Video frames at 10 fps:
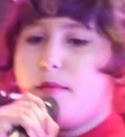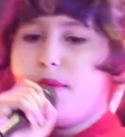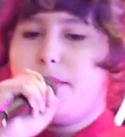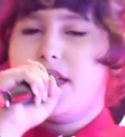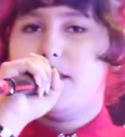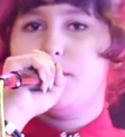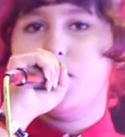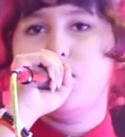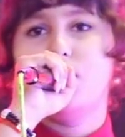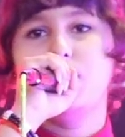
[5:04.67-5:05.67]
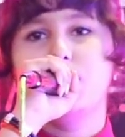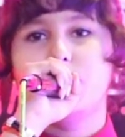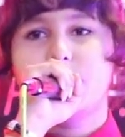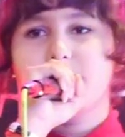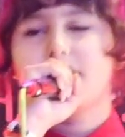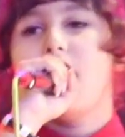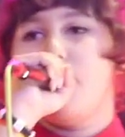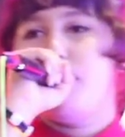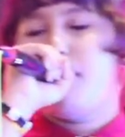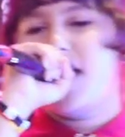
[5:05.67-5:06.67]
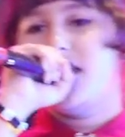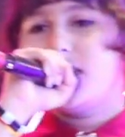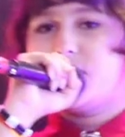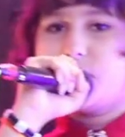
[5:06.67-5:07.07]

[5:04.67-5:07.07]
My money moves, money I